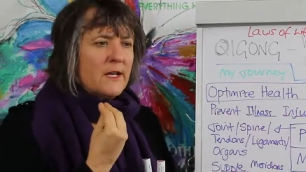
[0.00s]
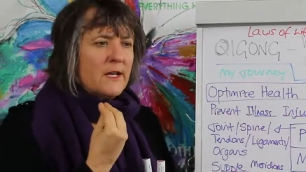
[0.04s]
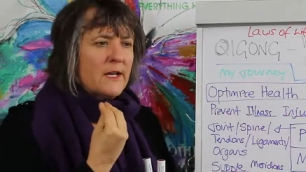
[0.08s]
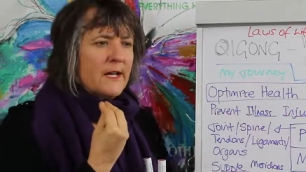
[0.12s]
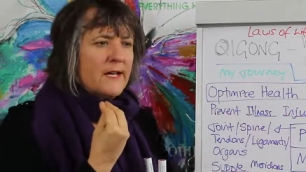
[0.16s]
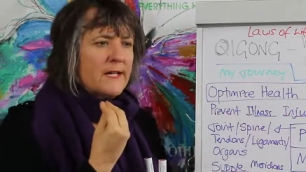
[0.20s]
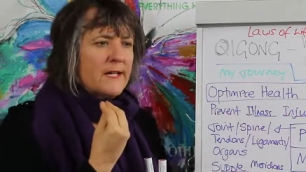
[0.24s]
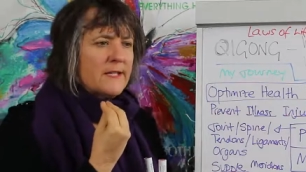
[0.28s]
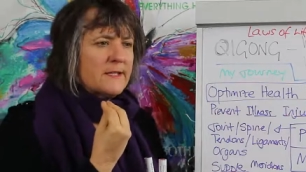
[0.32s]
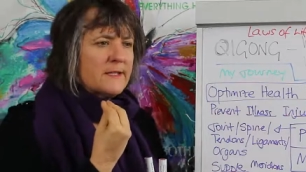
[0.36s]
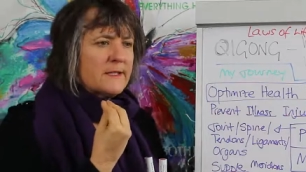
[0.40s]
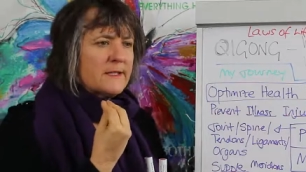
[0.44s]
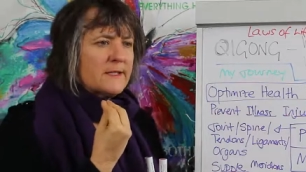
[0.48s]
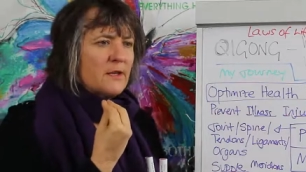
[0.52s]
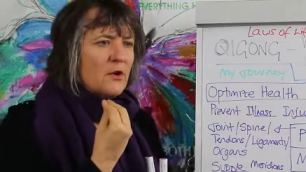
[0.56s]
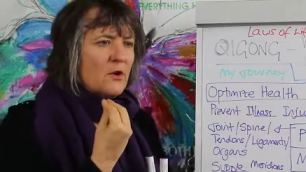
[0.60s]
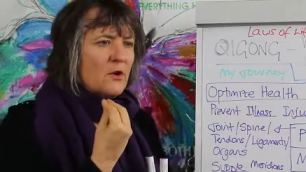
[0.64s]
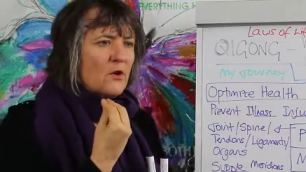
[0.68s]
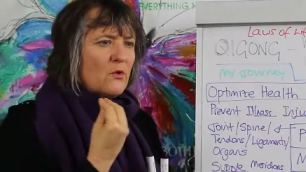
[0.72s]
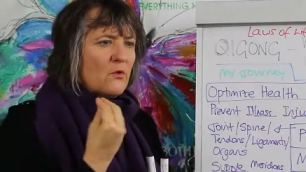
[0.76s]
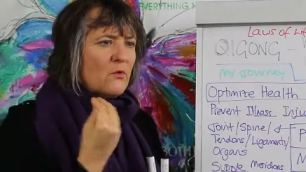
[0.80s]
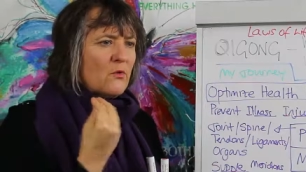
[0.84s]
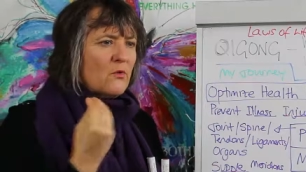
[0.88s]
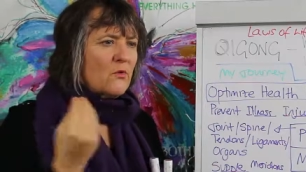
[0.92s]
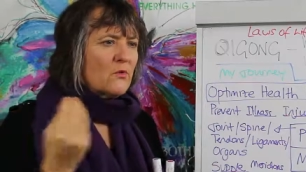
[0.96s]
And
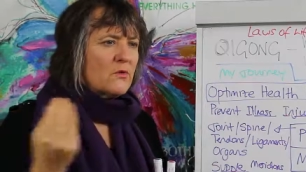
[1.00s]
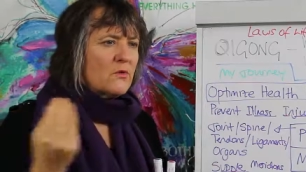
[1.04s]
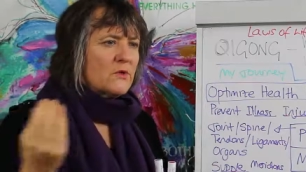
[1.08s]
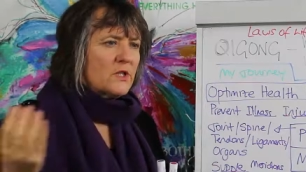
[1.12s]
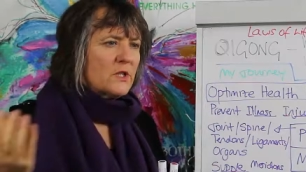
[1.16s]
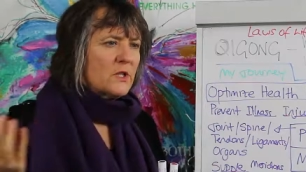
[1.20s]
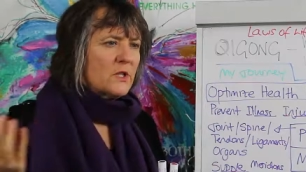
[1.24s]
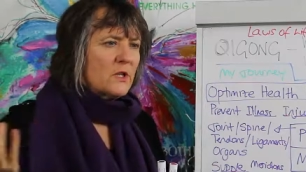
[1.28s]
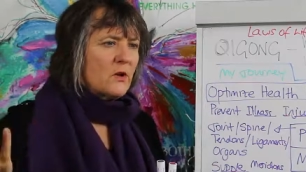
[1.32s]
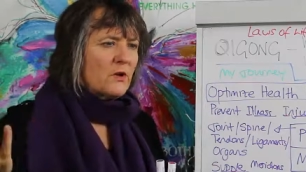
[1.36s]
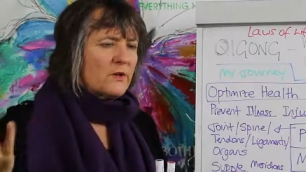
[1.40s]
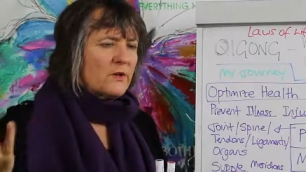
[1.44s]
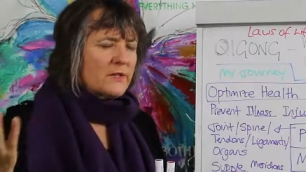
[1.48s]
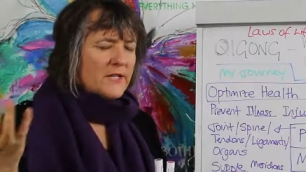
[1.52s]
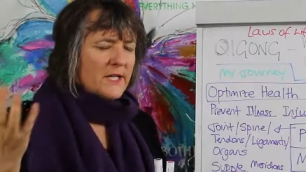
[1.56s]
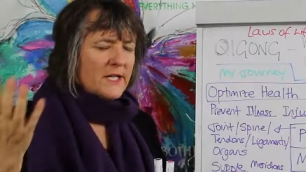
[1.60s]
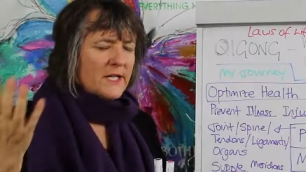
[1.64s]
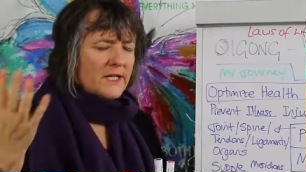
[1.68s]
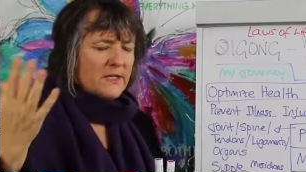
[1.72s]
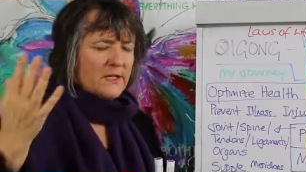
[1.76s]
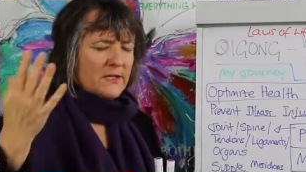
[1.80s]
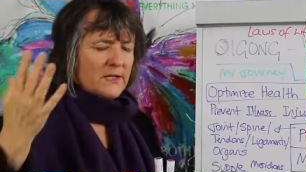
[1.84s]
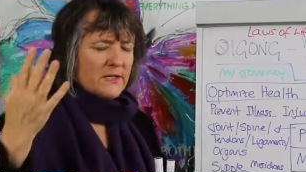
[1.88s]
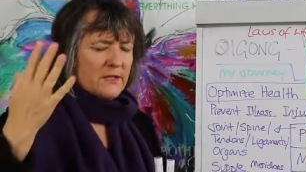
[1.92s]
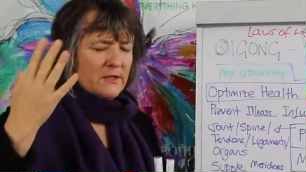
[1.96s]
so Qigong
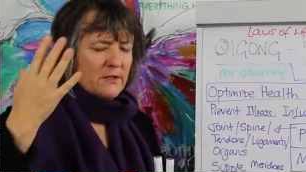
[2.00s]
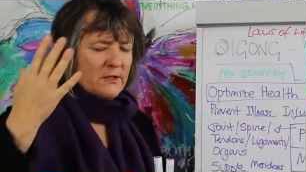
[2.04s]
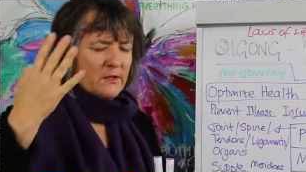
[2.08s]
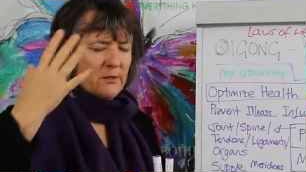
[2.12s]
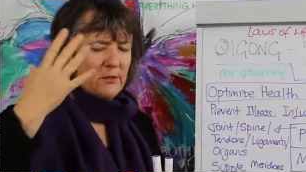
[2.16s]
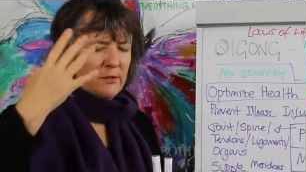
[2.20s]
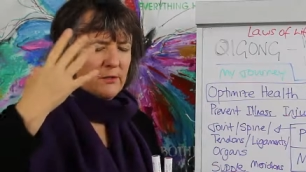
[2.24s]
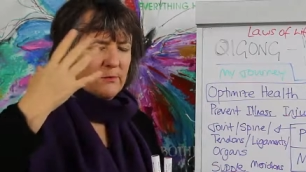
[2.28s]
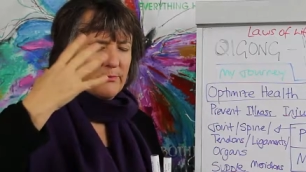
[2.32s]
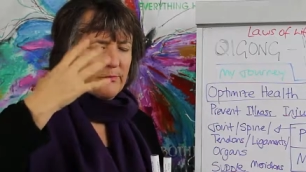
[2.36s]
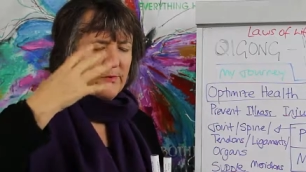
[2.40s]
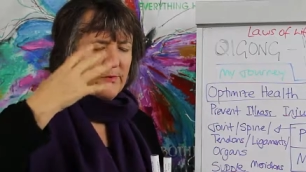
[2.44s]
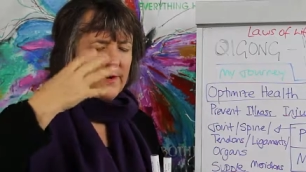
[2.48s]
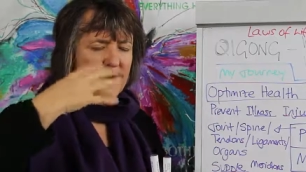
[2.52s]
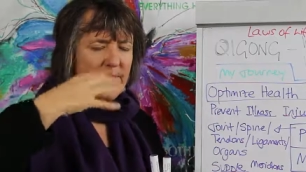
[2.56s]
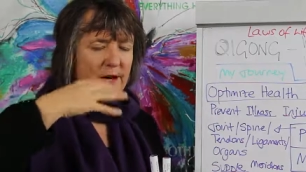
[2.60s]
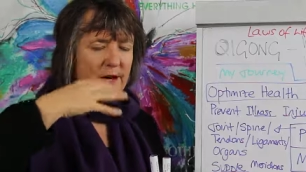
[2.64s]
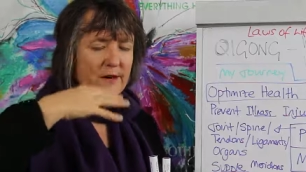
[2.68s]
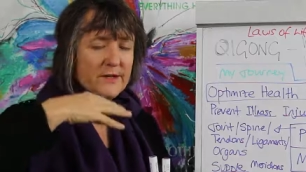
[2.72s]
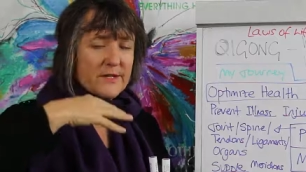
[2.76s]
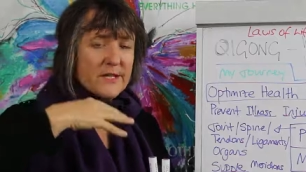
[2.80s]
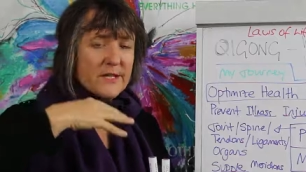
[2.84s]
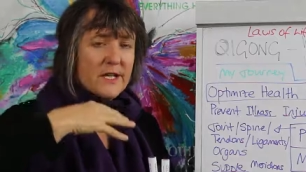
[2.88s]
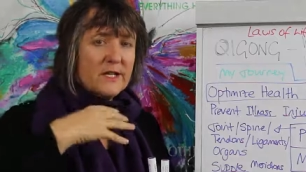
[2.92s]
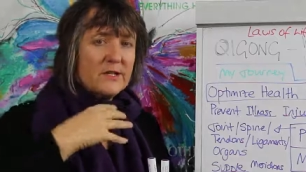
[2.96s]
teaches us to bring
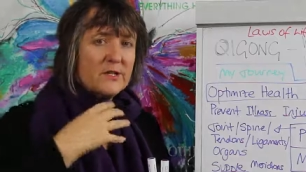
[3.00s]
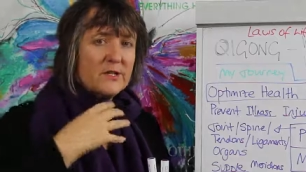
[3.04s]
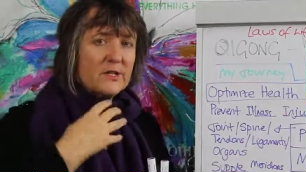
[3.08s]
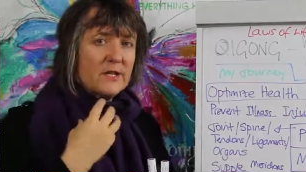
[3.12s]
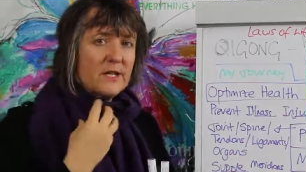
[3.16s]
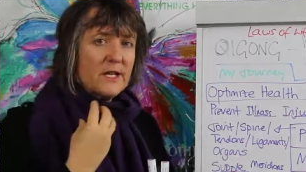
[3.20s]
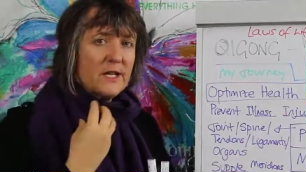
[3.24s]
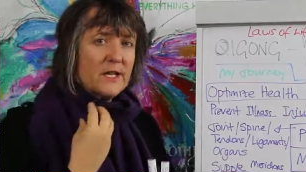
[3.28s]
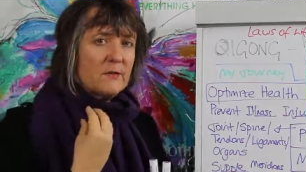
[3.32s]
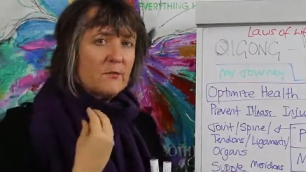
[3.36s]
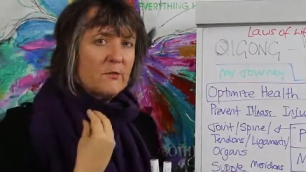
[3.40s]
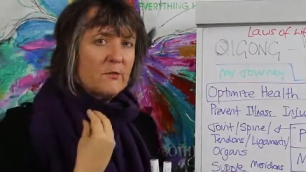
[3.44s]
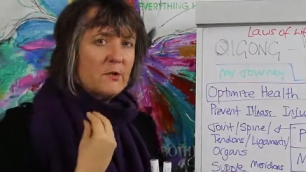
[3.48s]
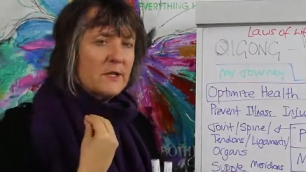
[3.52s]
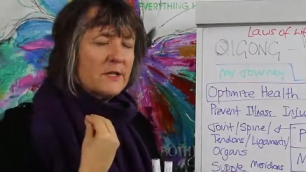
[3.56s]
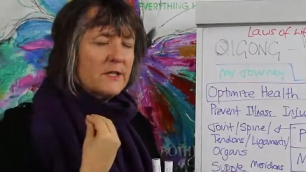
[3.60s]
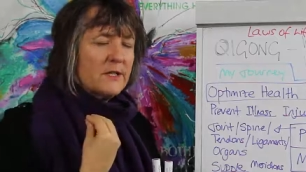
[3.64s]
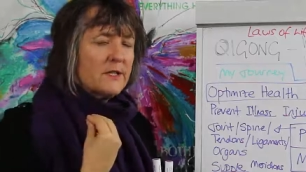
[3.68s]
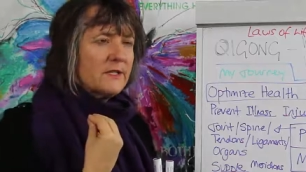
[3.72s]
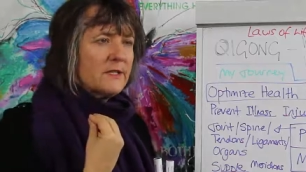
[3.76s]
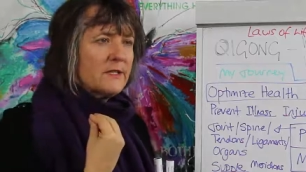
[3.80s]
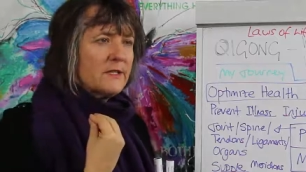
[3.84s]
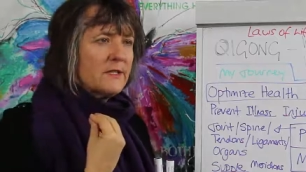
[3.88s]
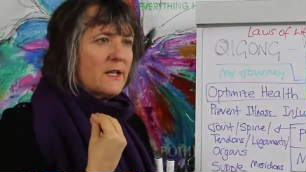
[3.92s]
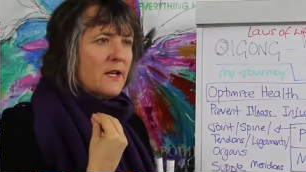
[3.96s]
our attention
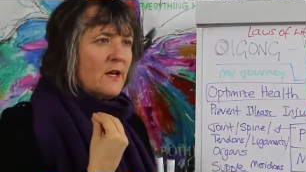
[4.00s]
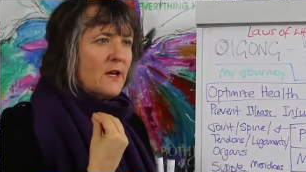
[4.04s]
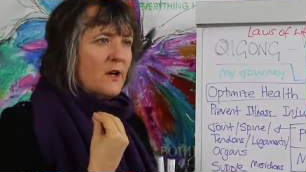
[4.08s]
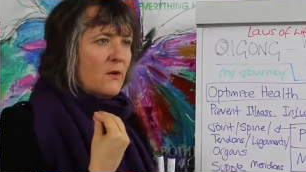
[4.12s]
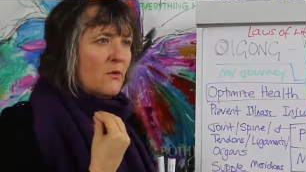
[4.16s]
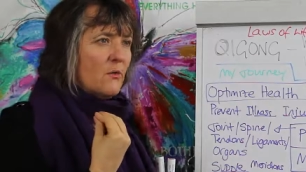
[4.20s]
inwards,